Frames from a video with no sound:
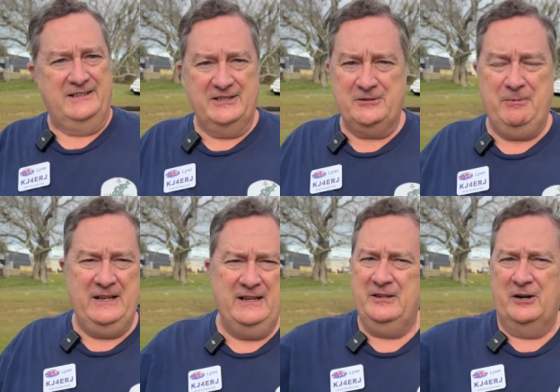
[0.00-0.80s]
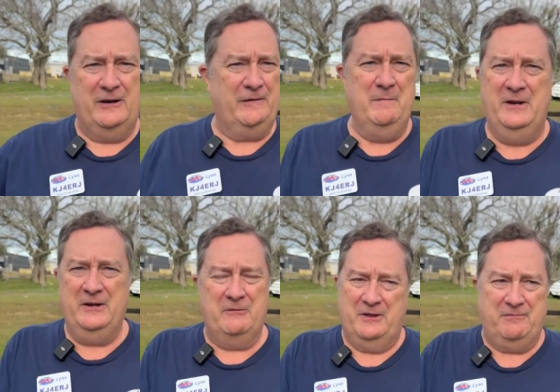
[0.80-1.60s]
digipeating, you're all
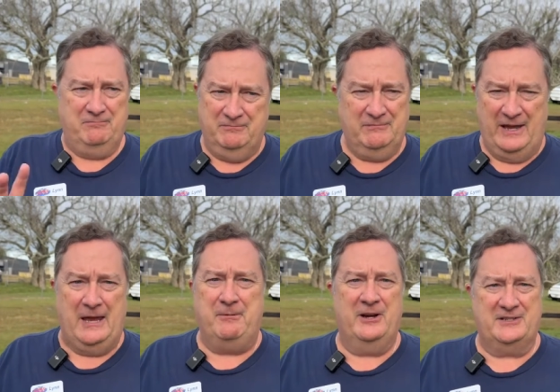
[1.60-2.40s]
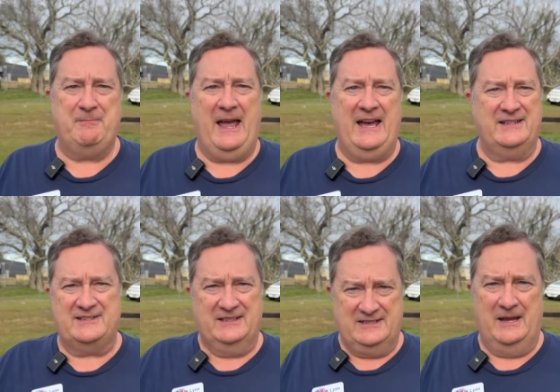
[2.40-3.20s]
familiar with APRS paths,
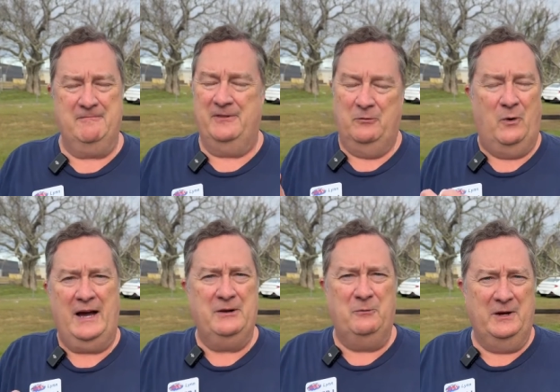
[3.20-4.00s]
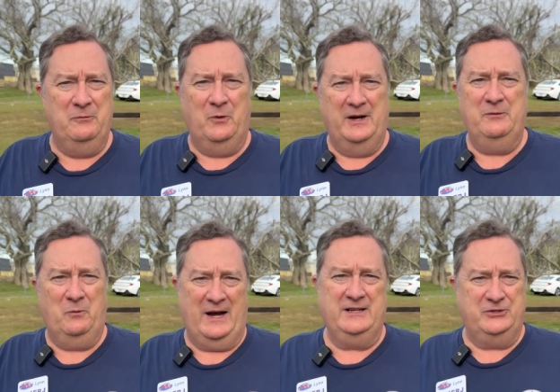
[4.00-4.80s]
the, temp, the wide 1-1,
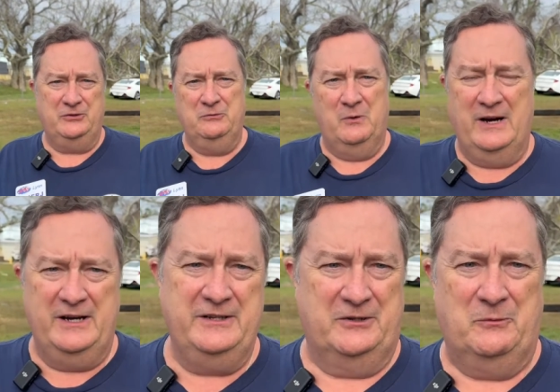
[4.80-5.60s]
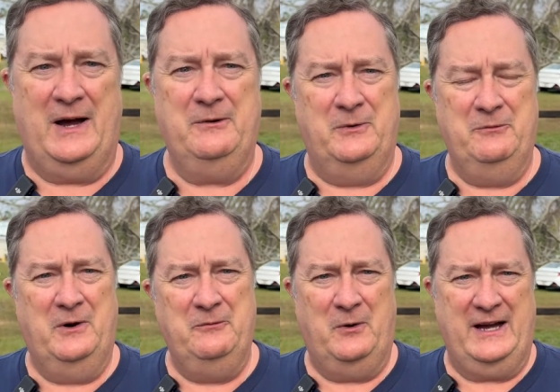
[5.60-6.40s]
wide 2-1, or wide
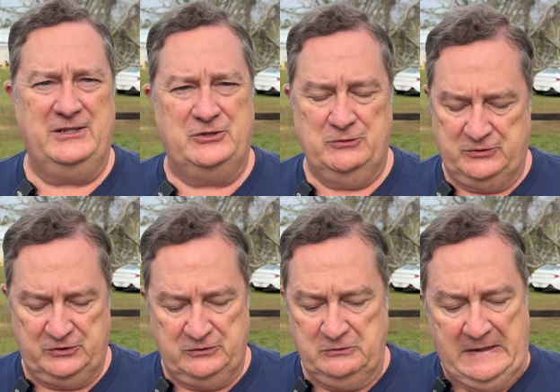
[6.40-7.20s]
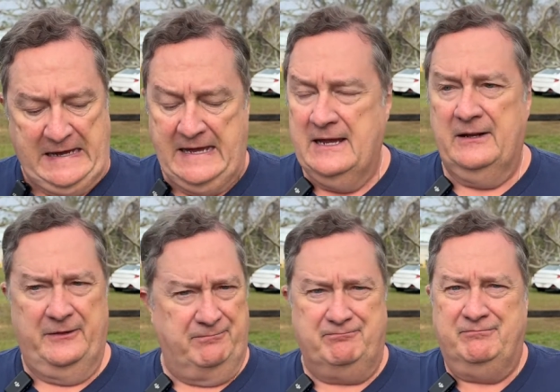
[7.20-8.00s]
1-1, wide 2-2,
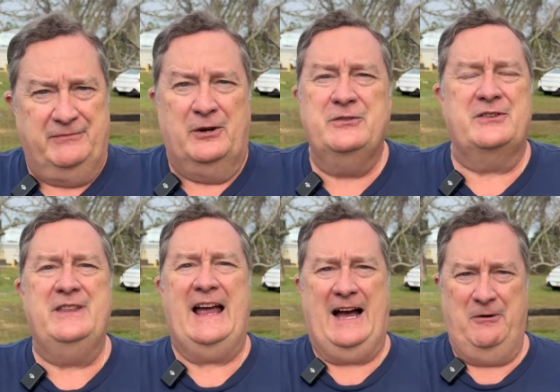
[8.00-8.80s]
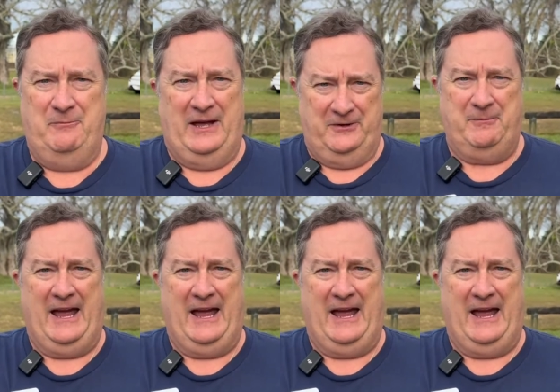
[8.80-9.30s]
those are the outbound